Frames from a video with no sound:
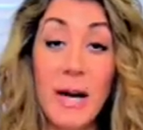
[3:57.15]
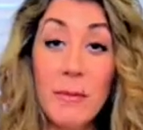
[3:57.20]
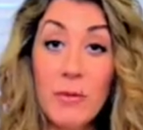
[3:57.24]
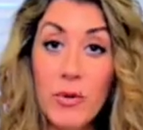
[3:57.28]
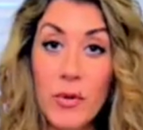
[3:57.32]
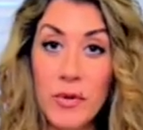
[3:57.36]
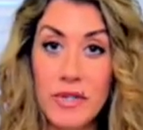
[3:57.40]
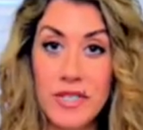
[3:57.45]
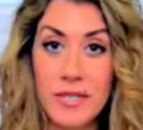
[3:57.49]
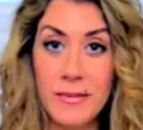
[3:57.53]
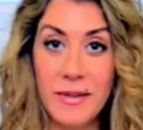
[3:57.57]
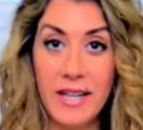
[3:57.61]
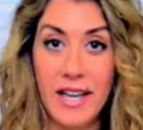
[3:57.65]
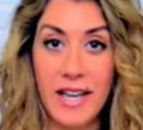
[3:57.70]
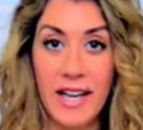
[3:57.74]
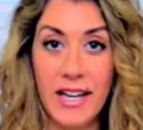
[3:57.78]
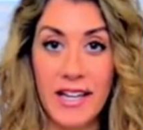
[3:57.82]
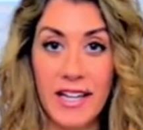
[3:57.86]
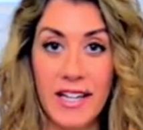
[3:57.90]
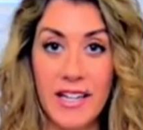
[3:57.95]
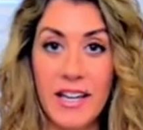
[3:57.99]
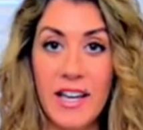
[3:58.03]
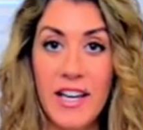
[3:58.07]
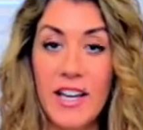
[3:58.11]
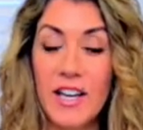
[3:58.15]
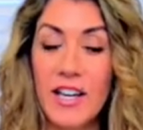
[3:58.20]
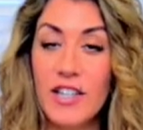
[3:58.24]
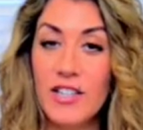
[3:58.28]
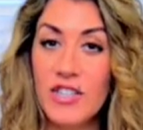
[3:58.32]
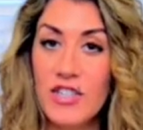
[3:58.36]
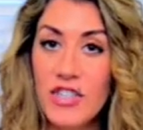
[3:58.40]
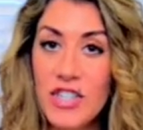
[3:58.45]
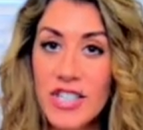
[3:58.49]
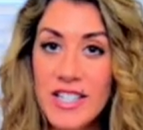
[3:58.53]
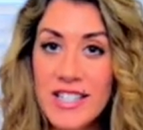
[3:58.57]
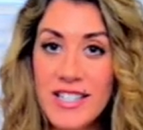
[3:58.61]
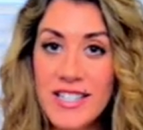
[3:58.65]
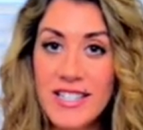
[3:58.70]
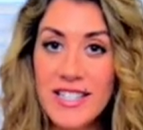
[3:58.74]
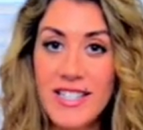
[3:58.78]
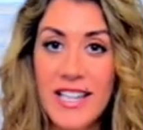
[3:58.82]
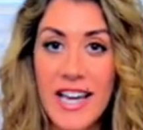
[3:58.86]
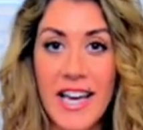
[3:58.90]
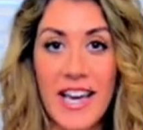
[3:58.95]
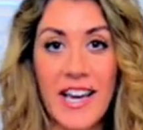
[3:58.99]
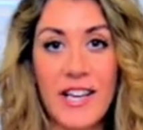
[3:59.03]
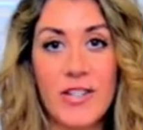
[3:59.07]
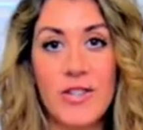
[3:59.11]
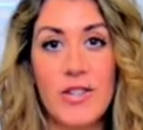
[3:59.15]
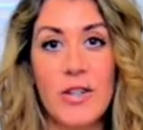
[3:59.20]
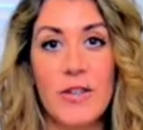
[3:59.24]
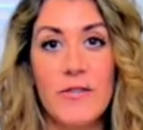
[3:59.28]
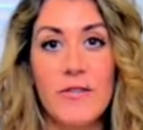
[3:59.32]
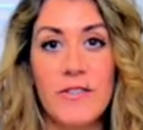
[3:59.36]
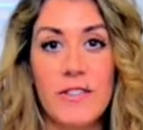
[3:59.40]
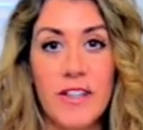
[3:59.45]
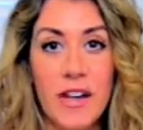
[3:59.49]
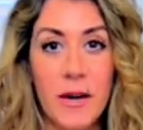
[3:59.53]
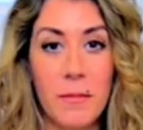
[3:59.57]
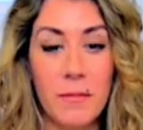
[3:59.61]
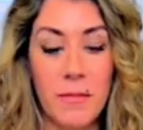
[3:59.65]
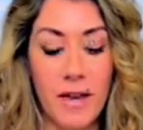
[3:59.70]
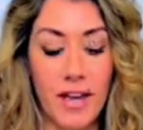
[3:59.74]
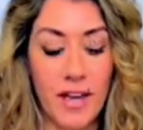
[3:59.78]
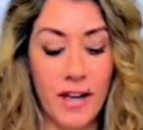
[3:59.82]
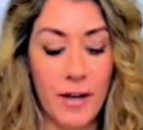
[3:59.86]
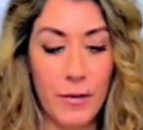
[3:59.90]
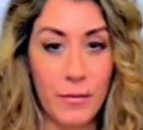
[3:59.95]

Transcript: I'm going to be adding just a dash of nutmeg